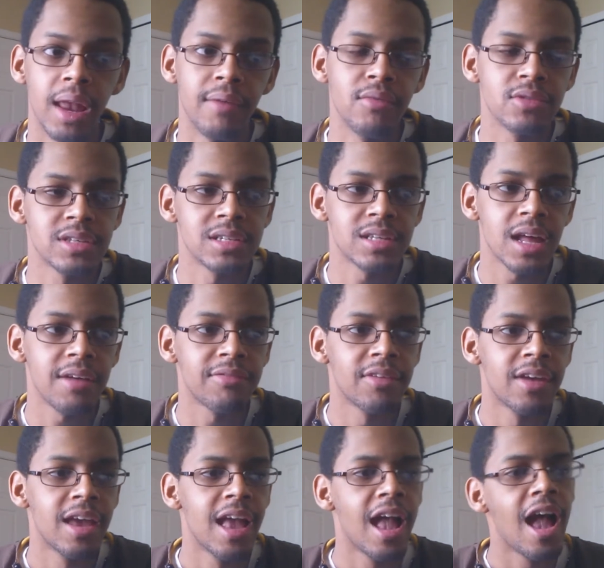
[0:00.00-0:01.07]
levels and stuff.
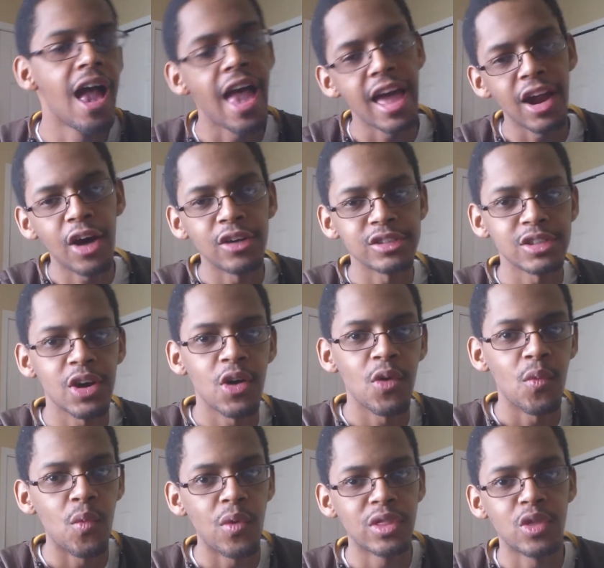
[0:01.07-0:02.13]
And also
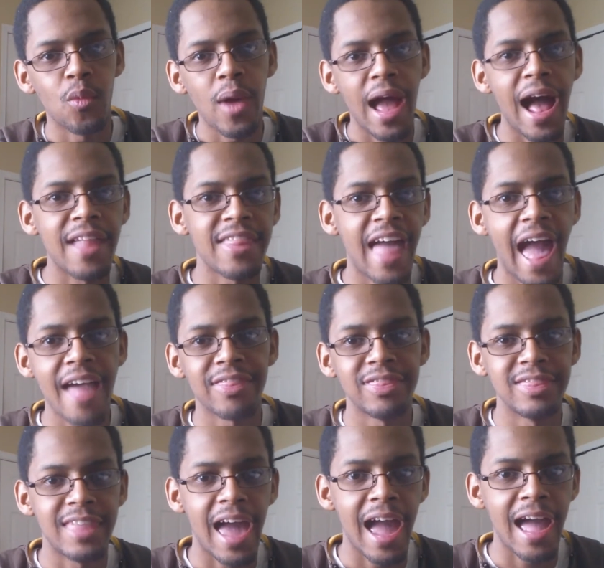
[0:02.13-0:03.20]
with the way how
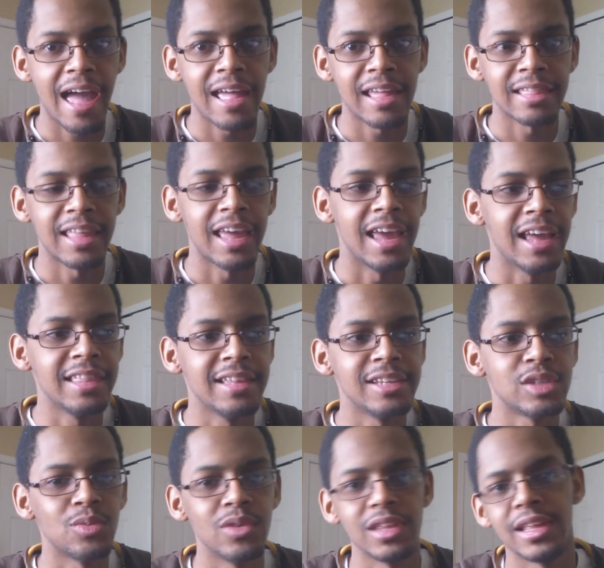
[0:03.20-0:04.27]
that they end
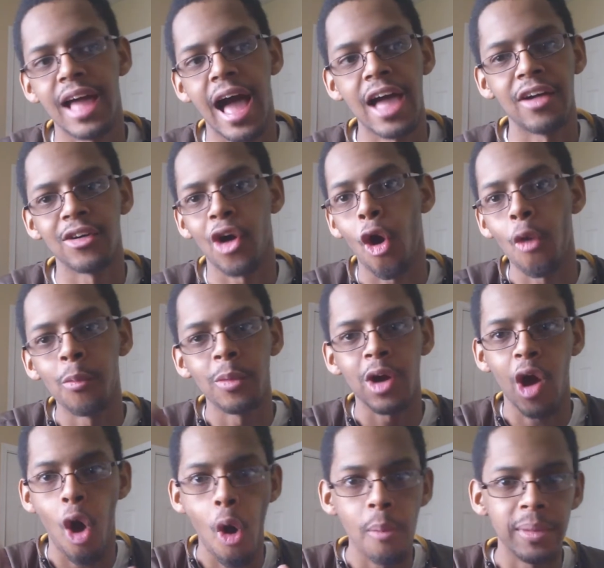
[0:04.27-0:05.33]
this with Guile
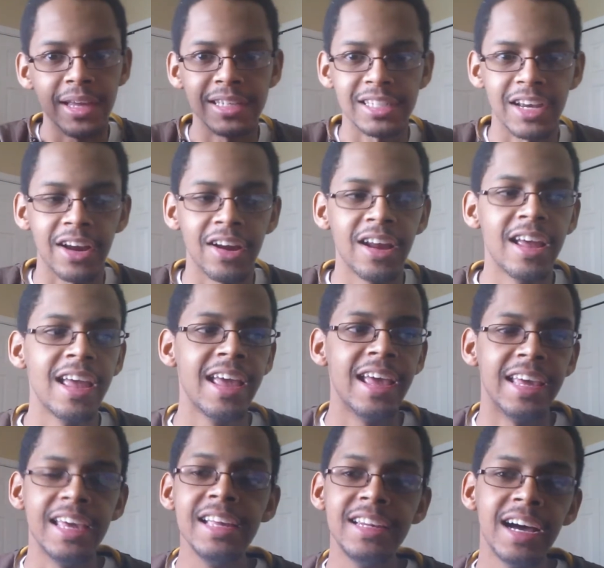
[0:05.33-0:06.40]
combing his hair,
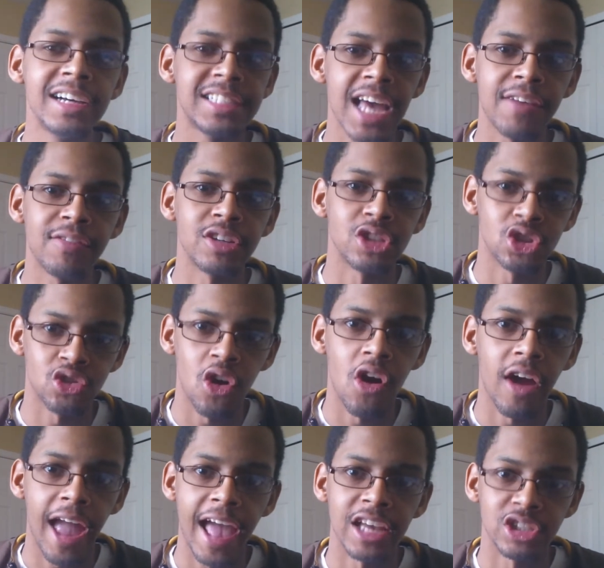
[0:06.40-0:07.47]
he does have a
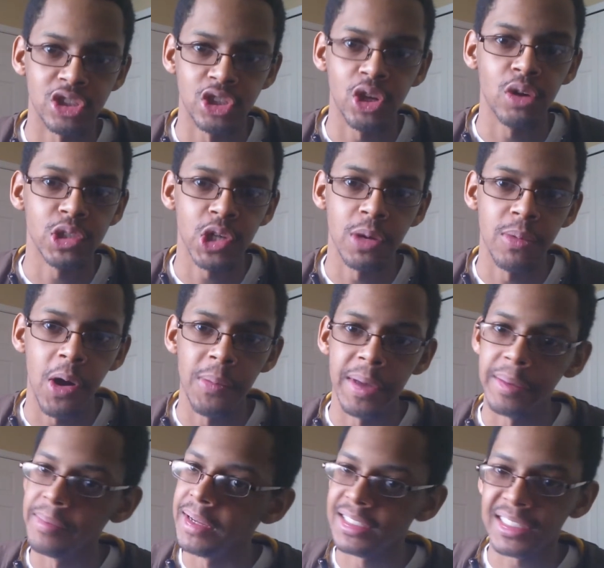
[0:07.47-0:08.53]
strong ass JoJo
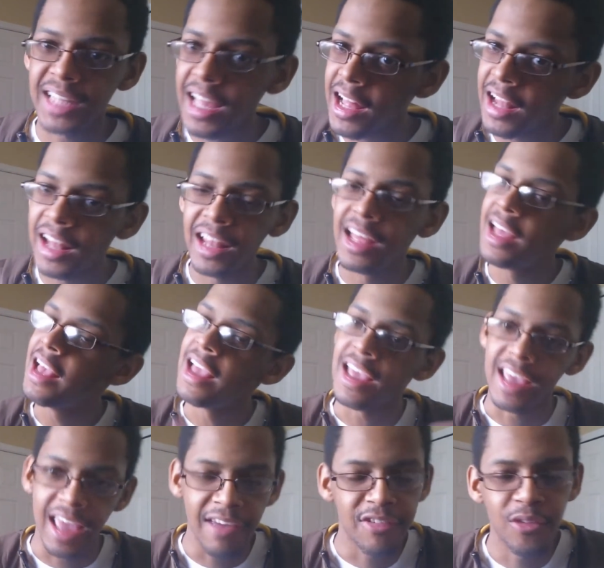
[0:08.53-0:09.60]
moment. But still,
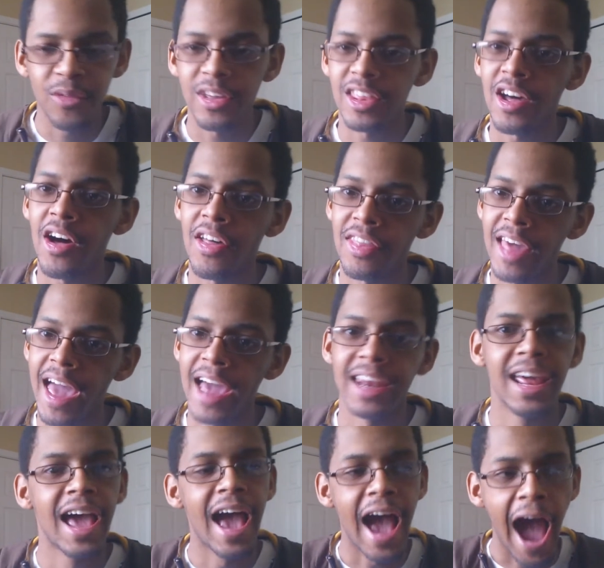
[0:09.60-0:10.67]
even with all
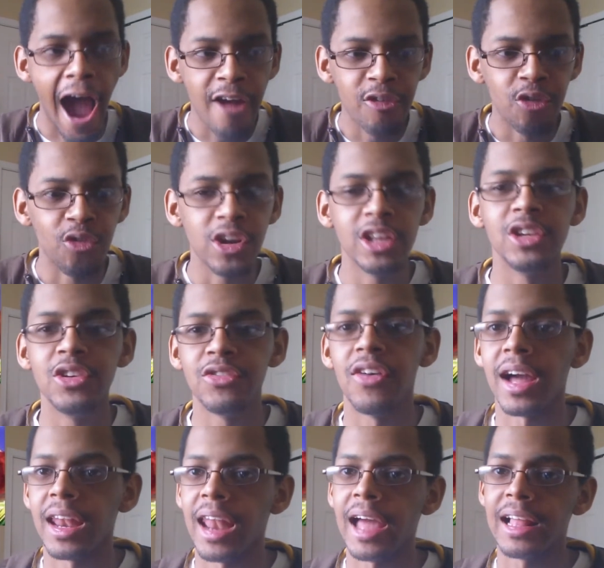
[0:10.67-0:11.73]
that, I really do
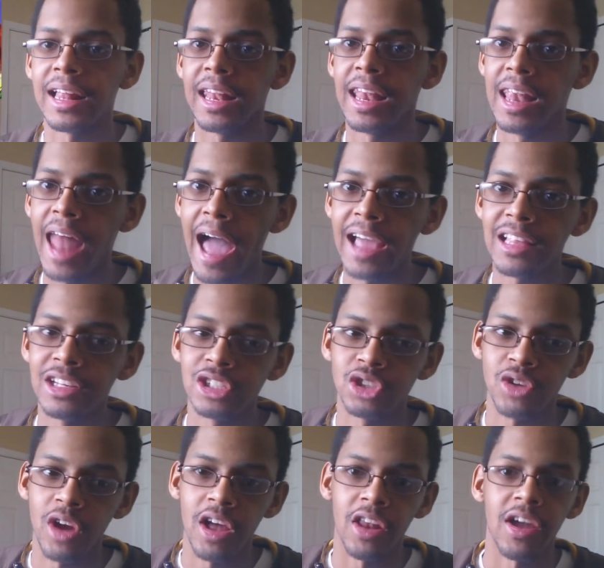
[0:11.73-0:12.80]
fucking like this
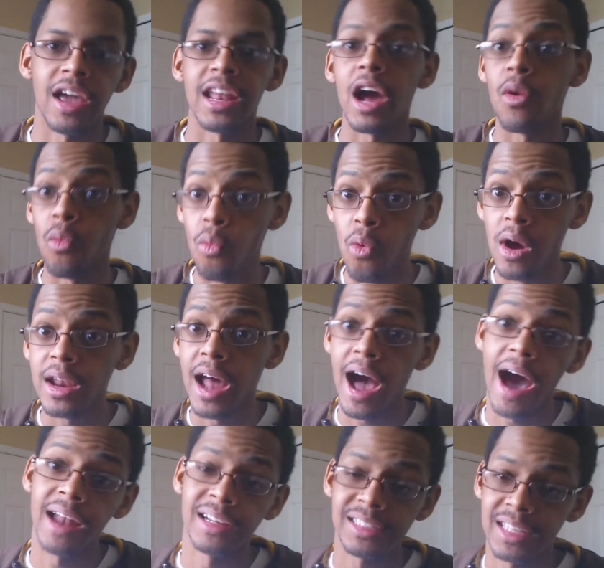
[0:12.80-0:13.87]
trailer, and I would
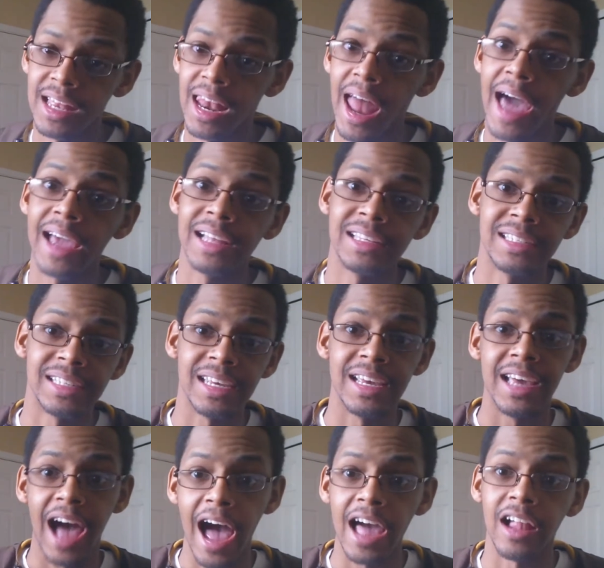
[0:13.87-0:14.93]
honestly like to see
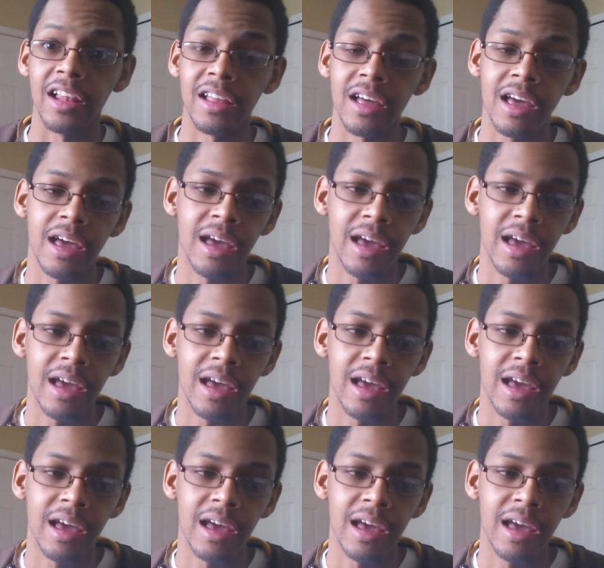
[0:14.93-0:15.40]
Guile,